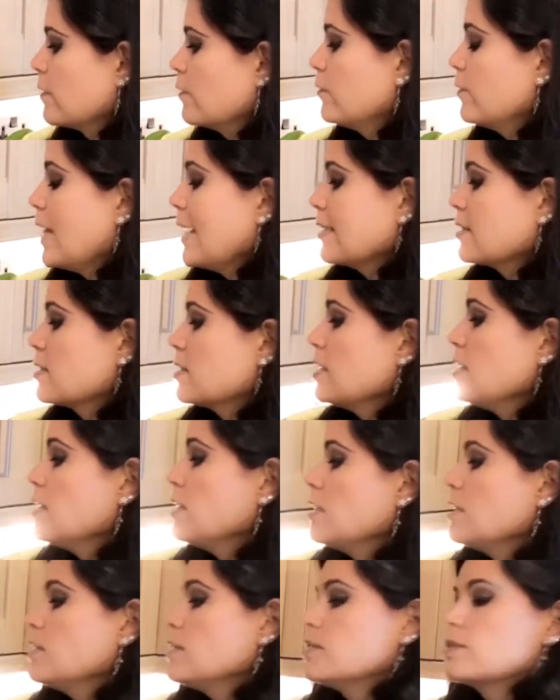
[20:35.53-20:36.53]
Flax
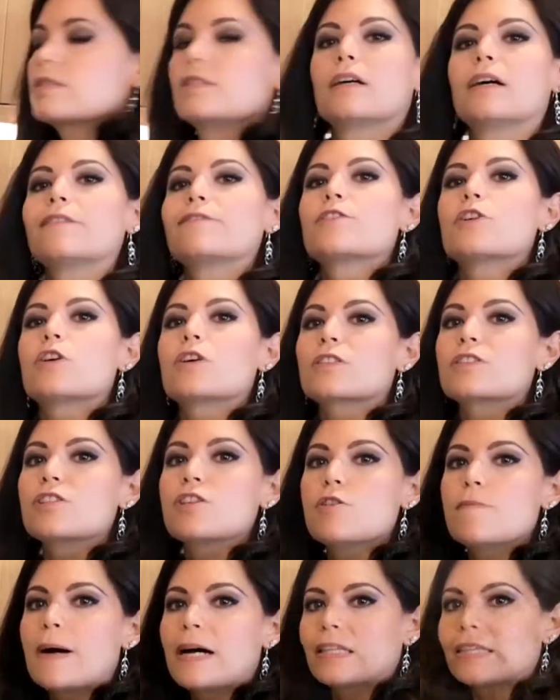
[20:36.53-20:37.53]
seeds. Now I've talked
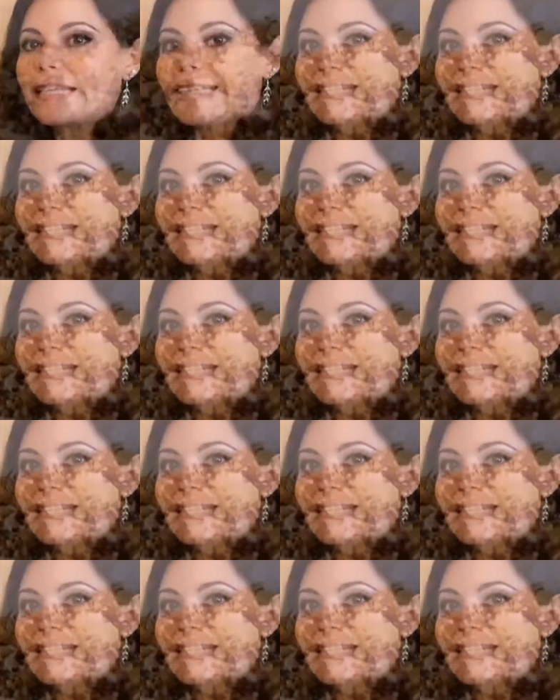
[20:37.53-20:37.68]
to you about